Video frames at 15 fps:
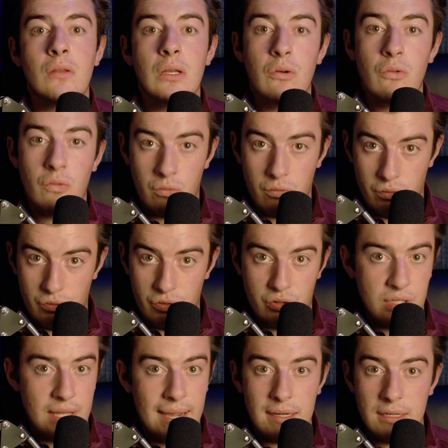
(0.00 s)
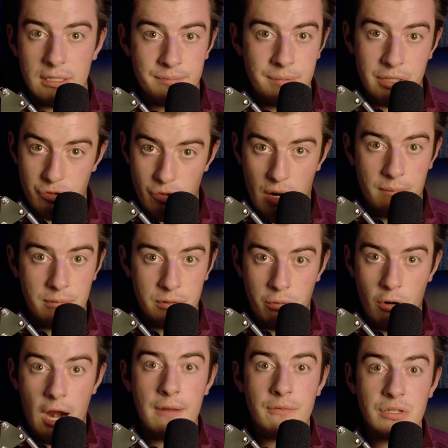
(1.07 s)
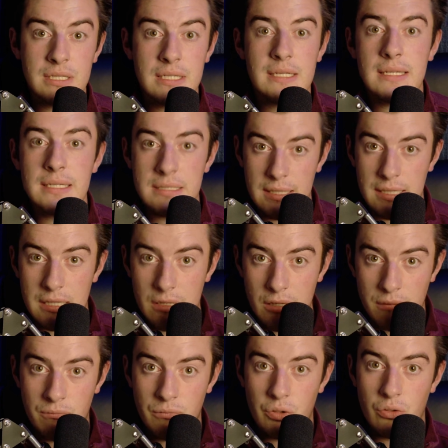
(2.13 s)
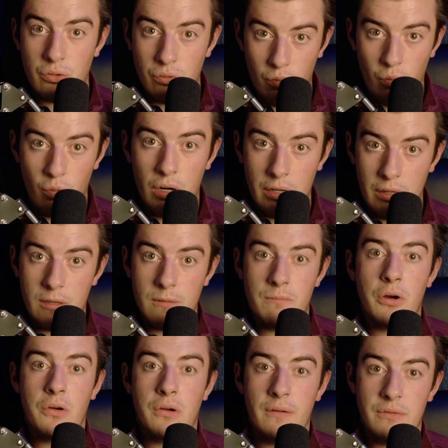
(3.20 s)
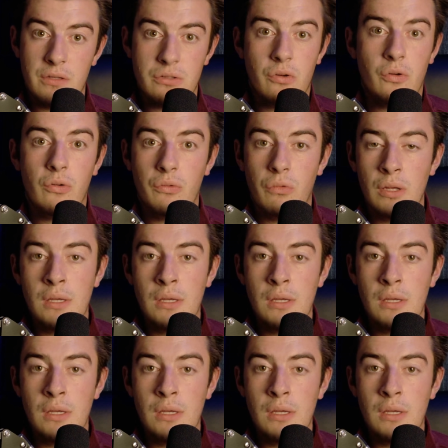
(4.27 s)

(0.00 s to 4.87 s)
the idea is being dropped. Privacy is a number one component of this whole